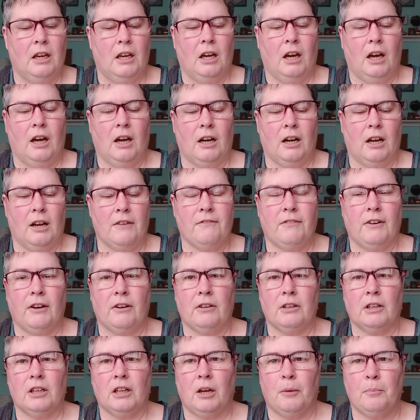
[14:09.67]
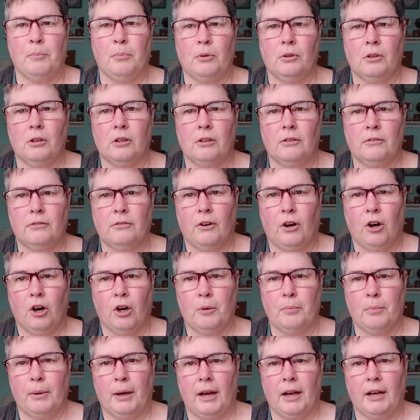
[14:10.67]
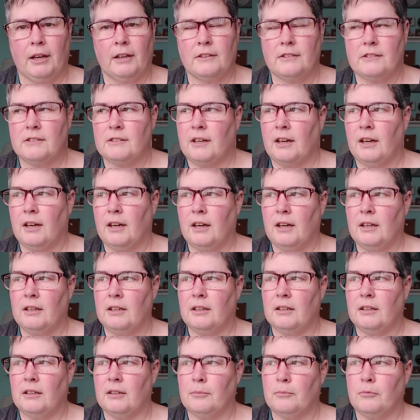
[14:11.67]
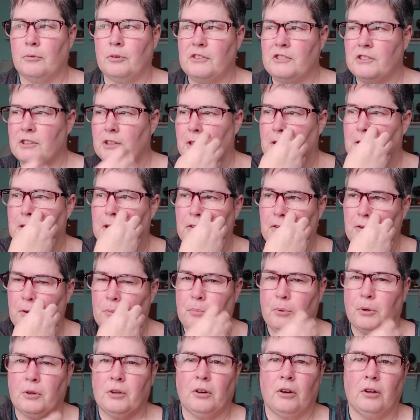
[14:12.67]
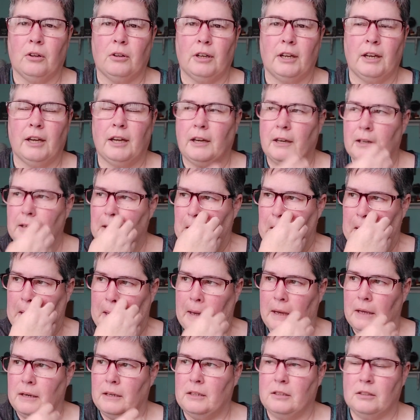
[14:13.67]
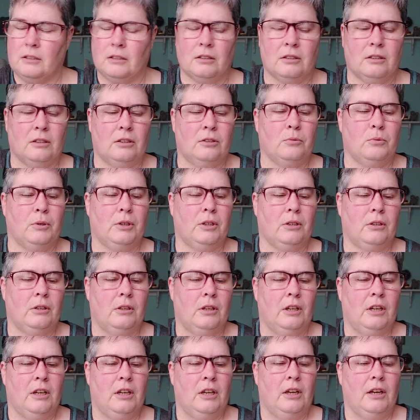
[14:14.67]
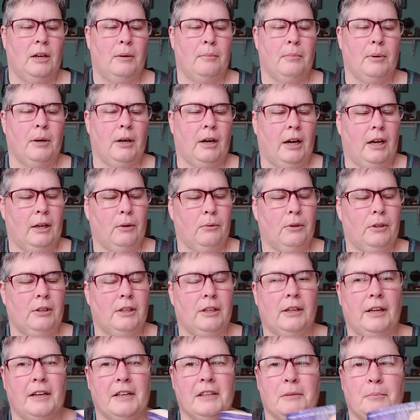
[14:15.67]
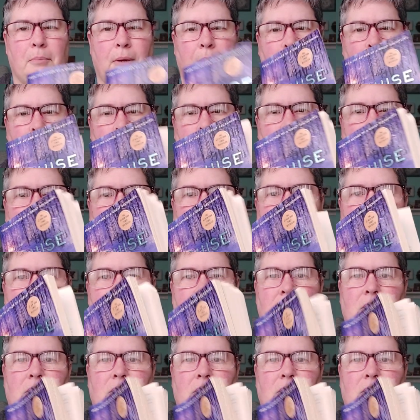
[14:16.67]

And I found a couple of hardbacks at um, was in another book haul I had at Goodwill. But I really like the paperbacks.